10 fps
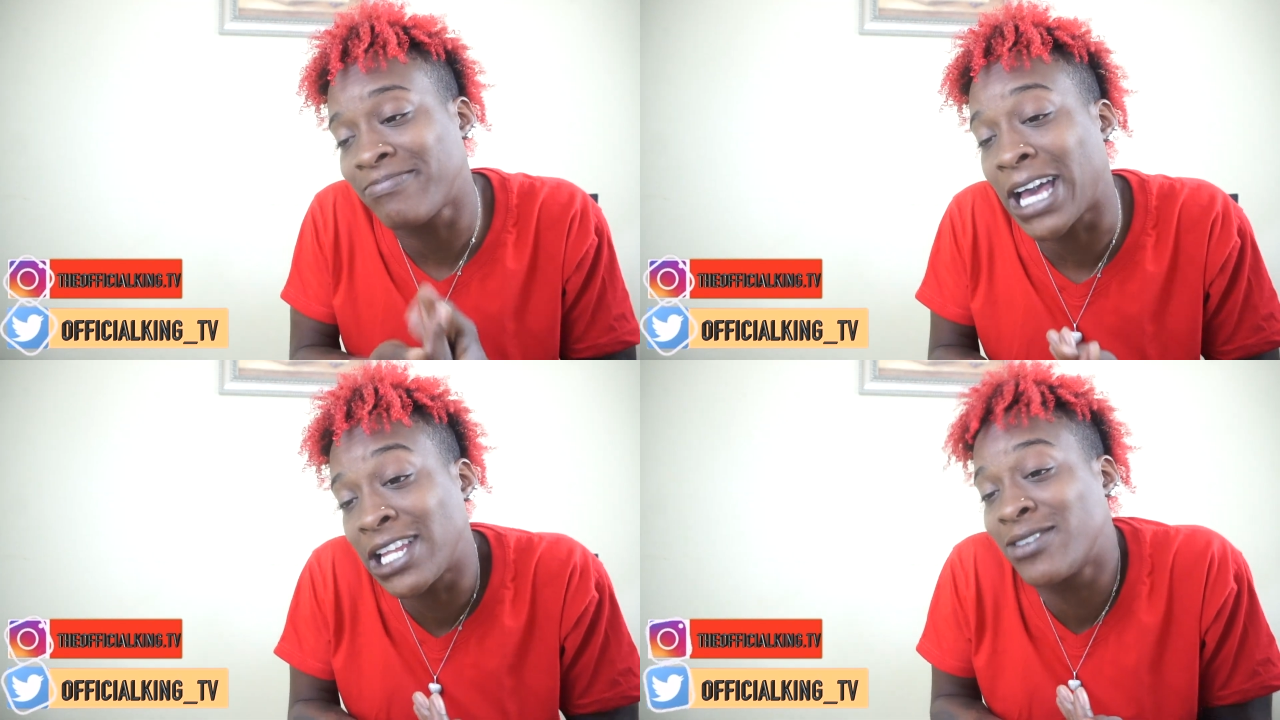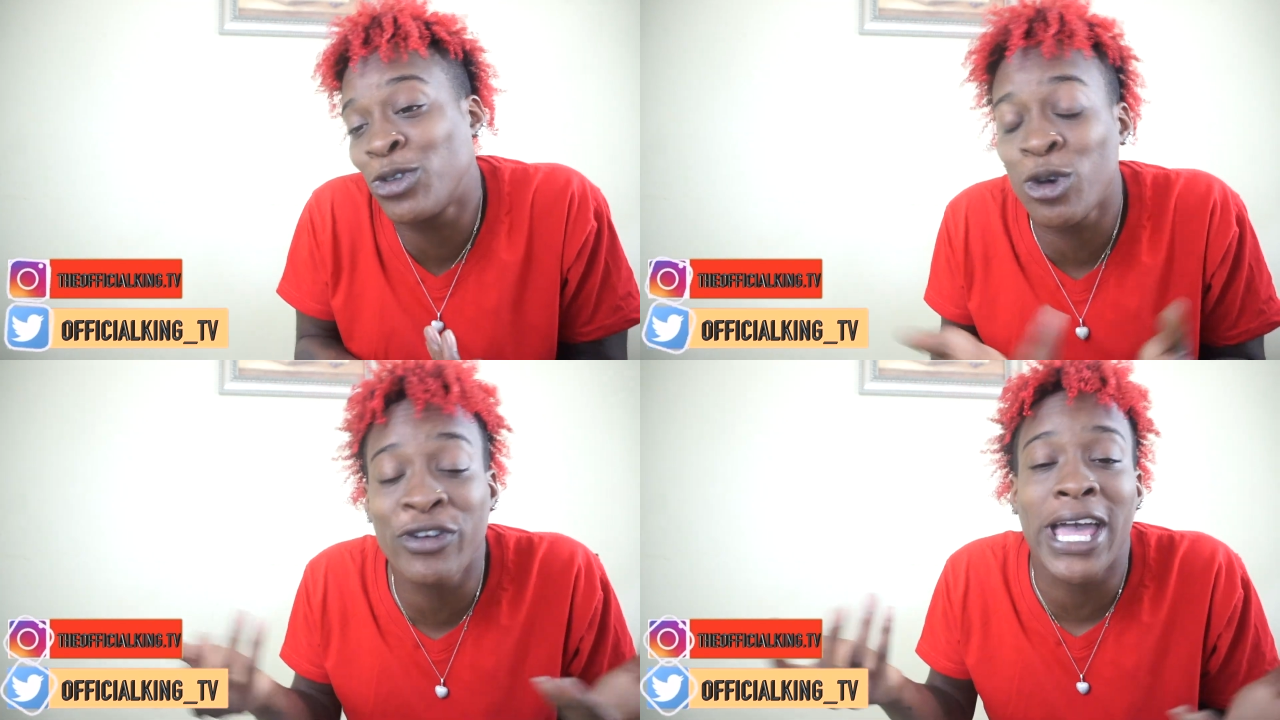I love
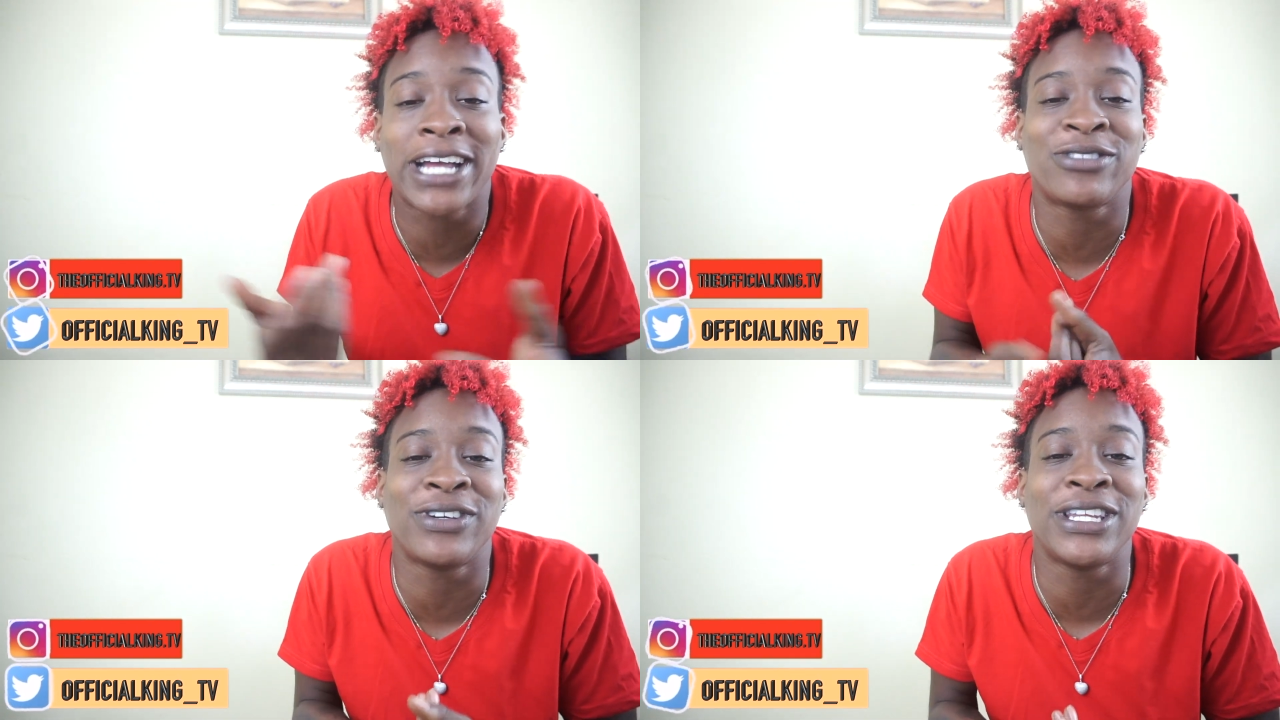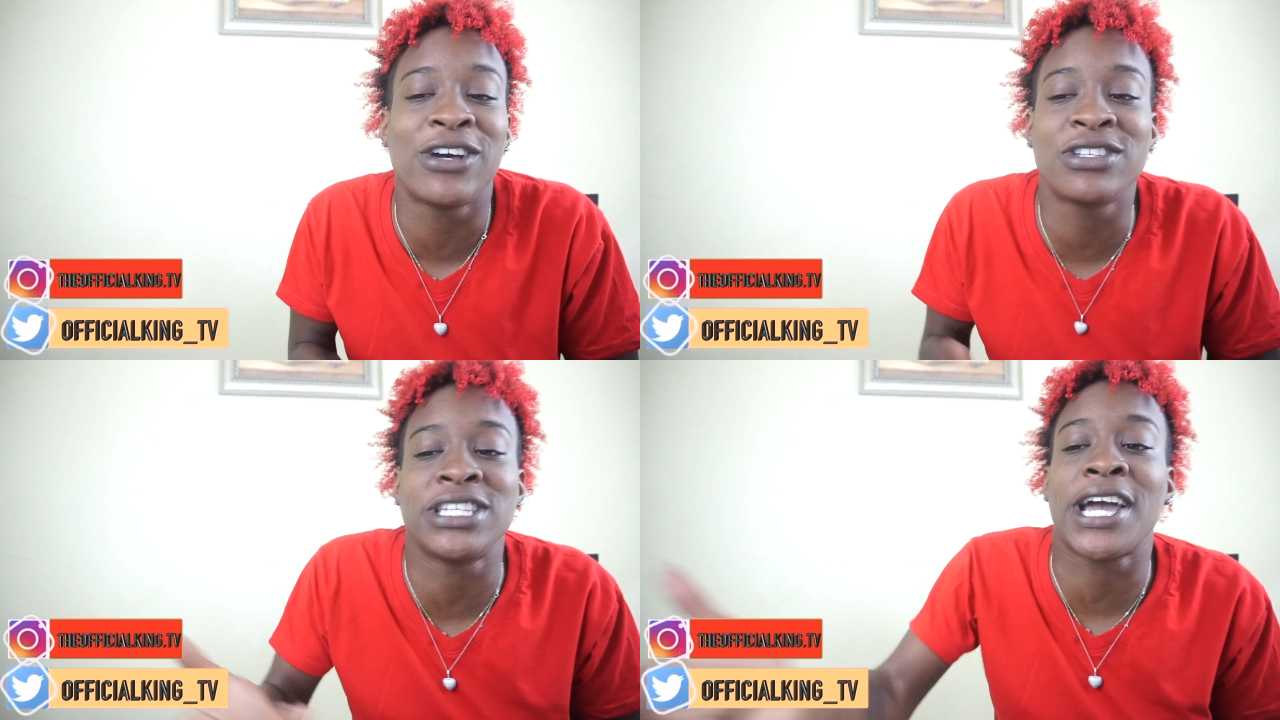doing reaction
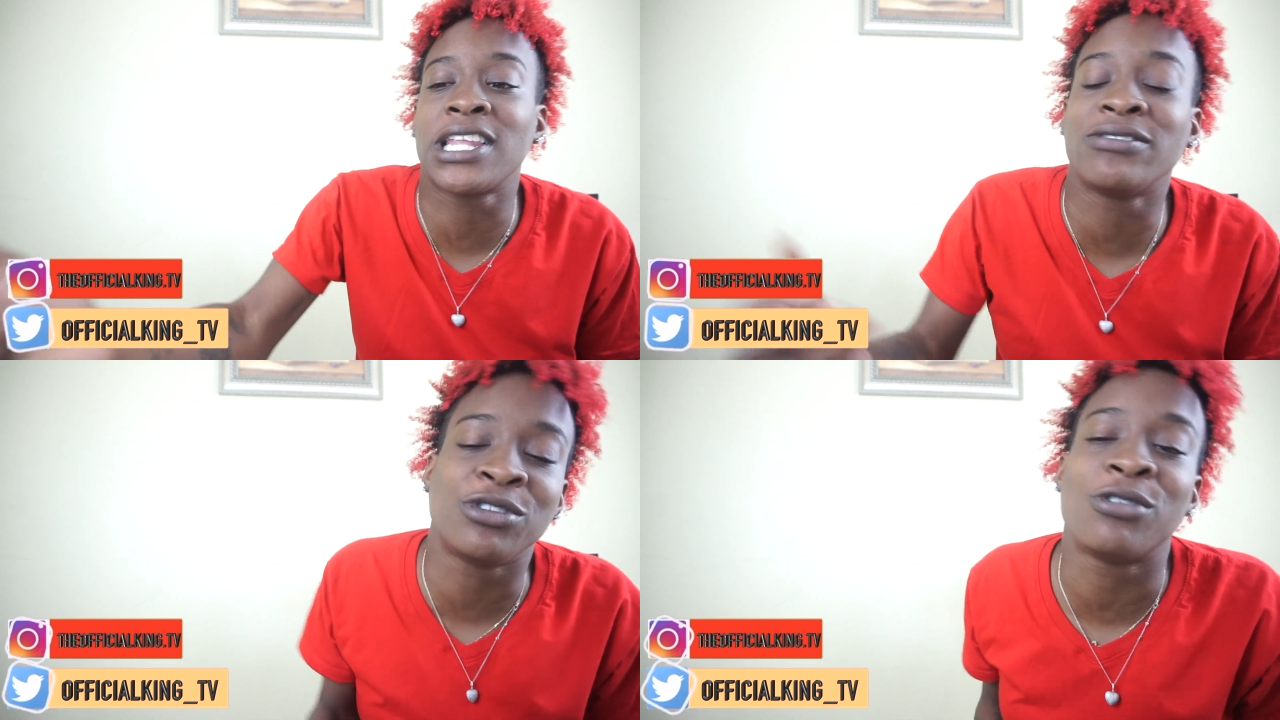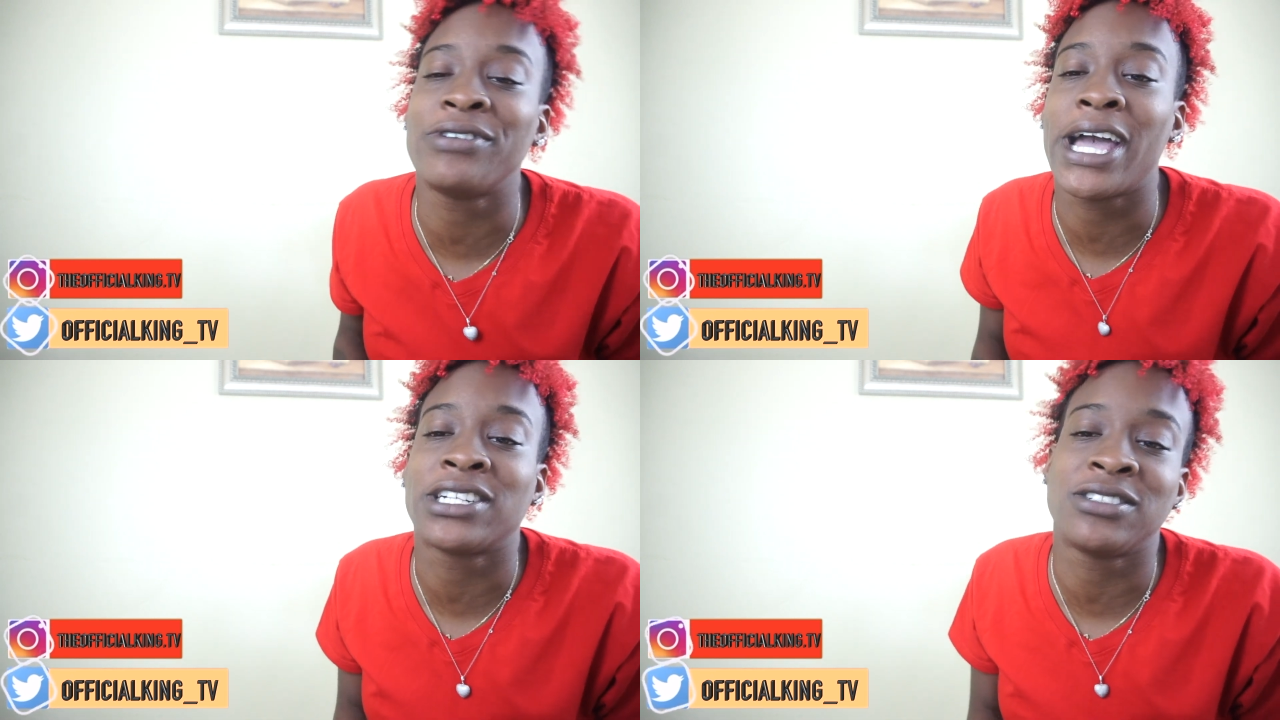videos and y'all love doing
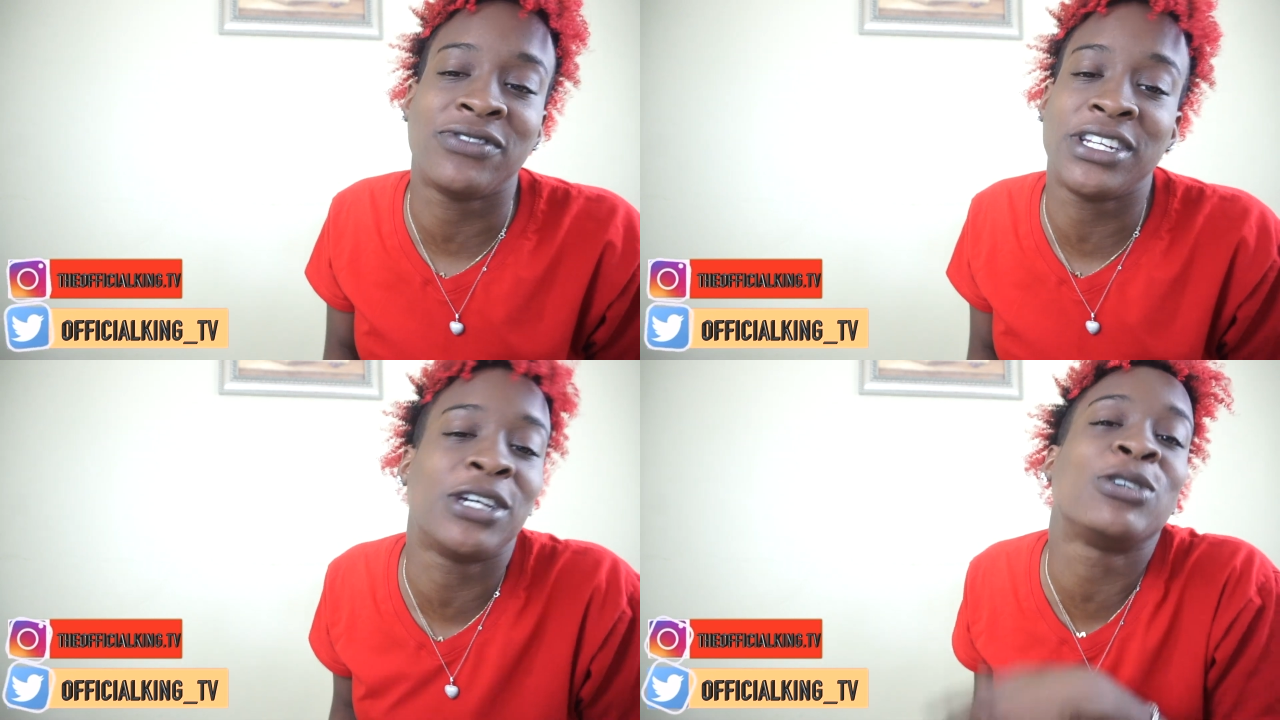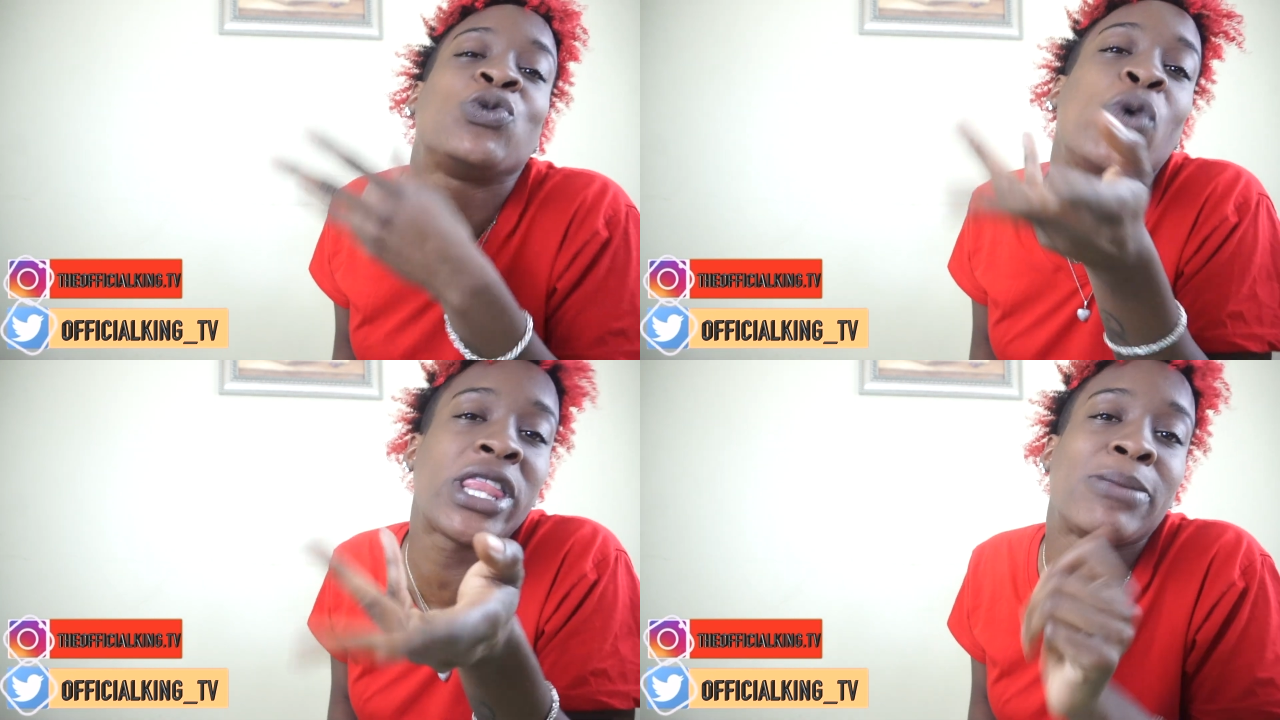reaction
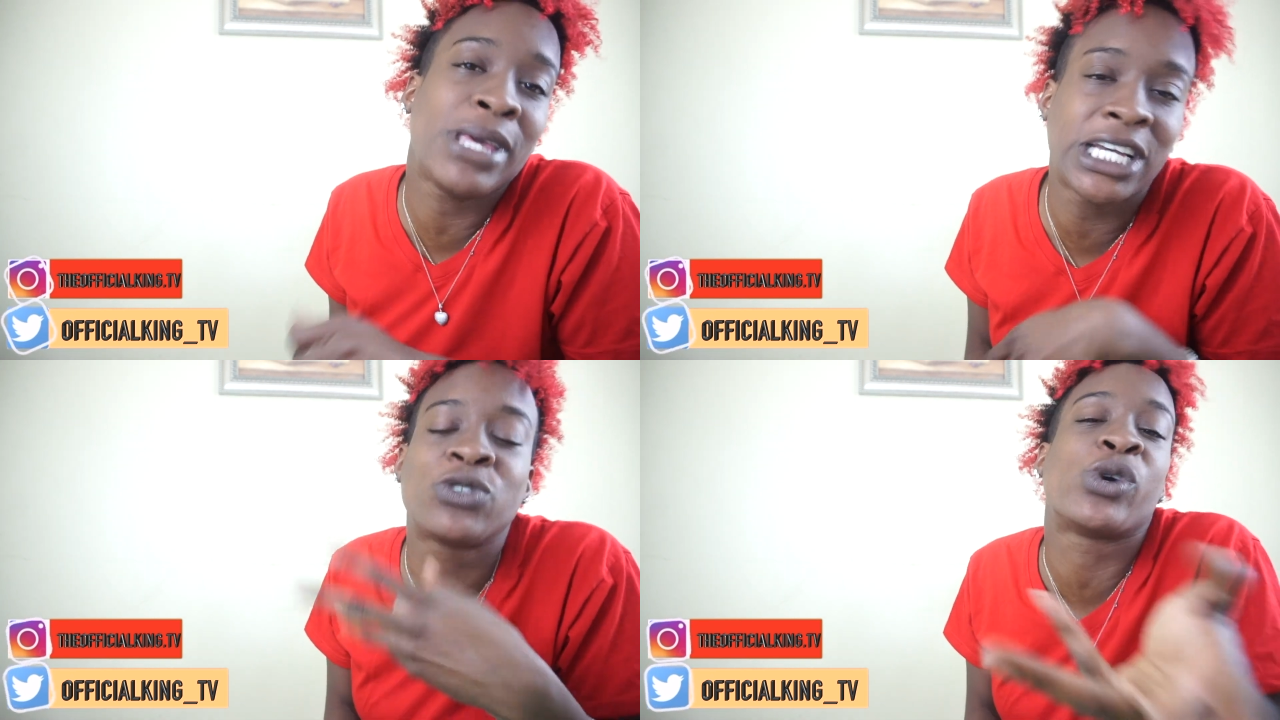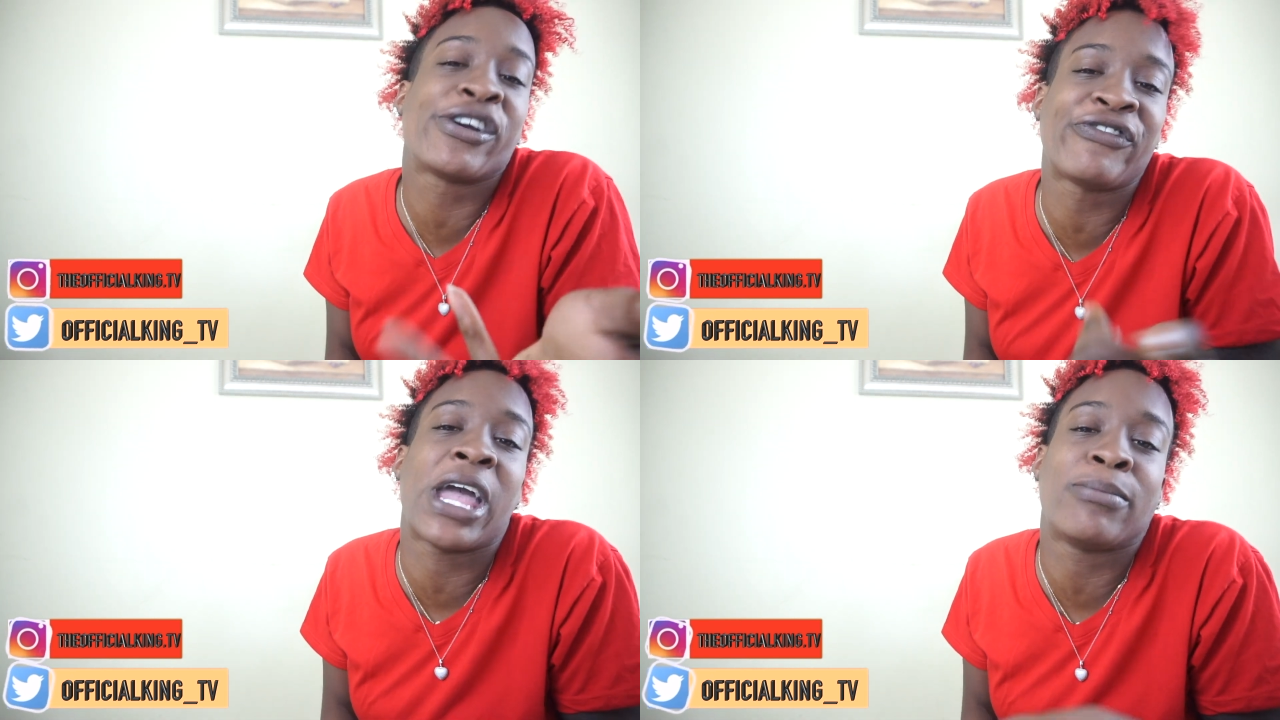videos with me because
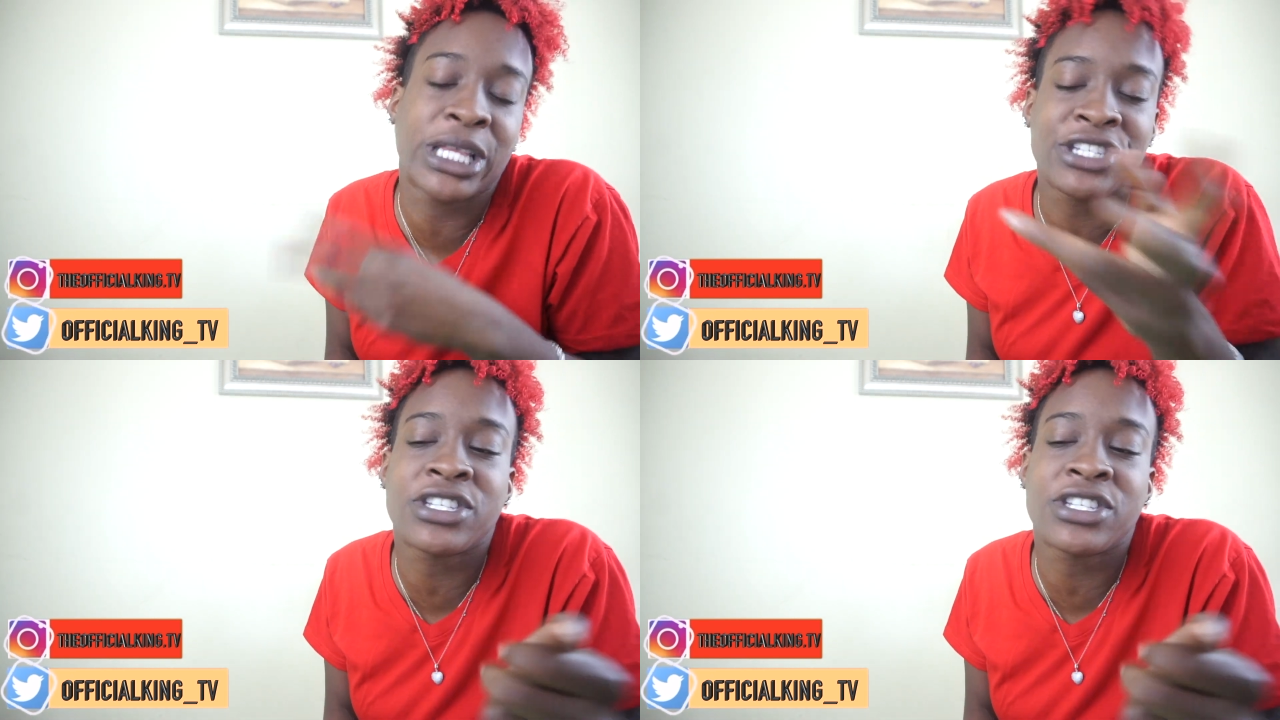we're a family.